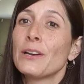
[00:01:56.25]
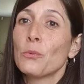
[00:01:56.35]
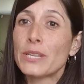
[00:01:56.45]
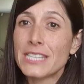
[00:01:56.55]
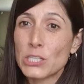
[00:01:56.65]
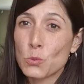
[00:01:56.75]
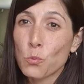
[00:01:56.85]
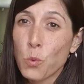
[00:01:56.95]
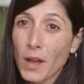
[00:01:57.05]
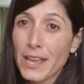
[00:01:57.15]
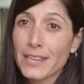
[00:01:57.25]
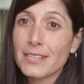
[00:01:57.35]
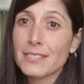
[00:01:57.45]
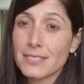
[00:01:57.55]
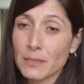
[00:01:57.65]
We teach
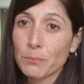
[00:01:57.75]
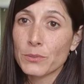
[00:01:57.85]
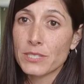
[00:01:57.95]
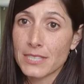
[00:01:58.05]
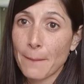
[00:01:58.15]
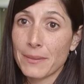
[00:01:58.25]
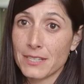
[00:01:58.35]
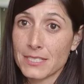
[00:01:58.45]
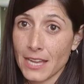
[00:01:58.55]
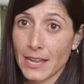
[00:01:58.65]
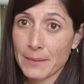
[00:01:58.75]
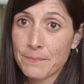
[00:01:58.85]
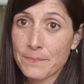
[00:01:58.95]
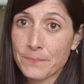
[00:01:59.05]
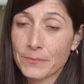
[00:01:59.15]
1 simple step at a time,